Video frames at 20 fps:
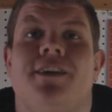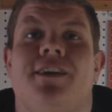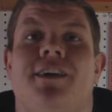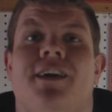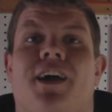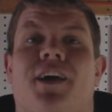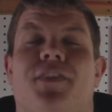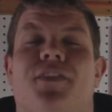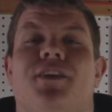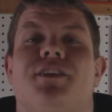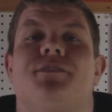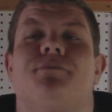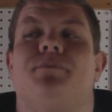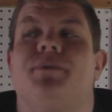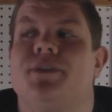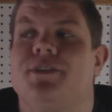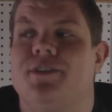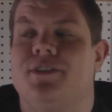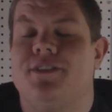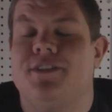And this
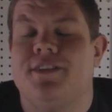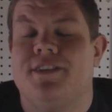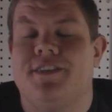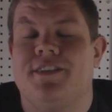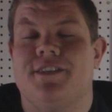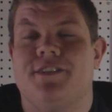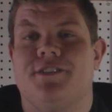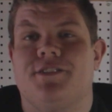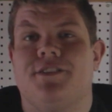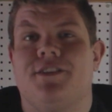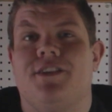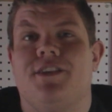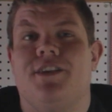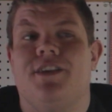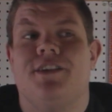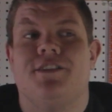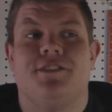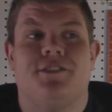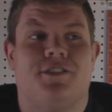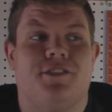build
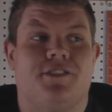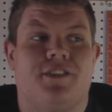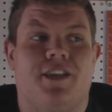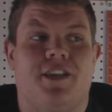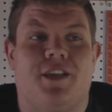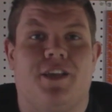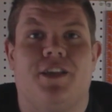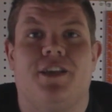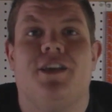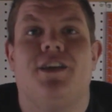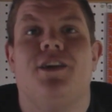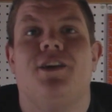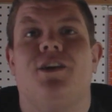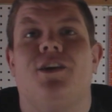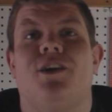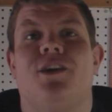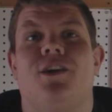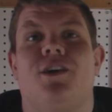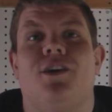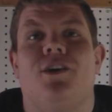isn't just any
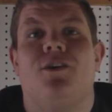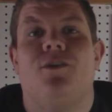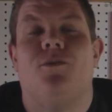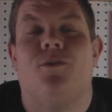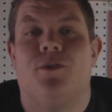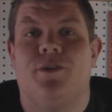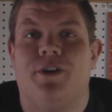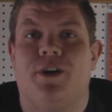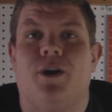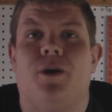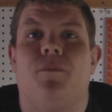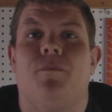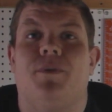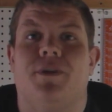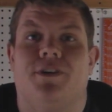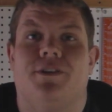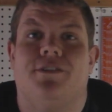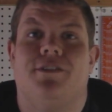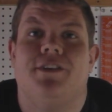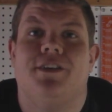ordinary
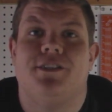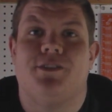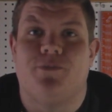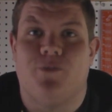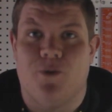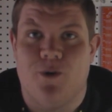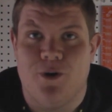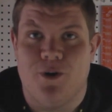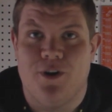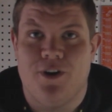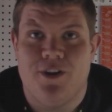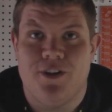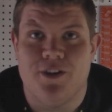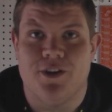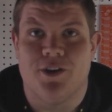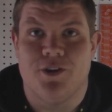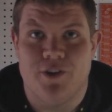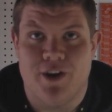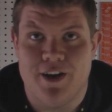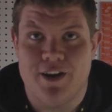build. It's for the
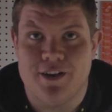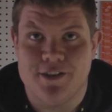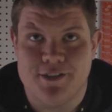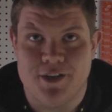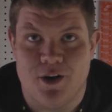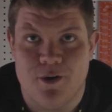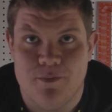Great Guitar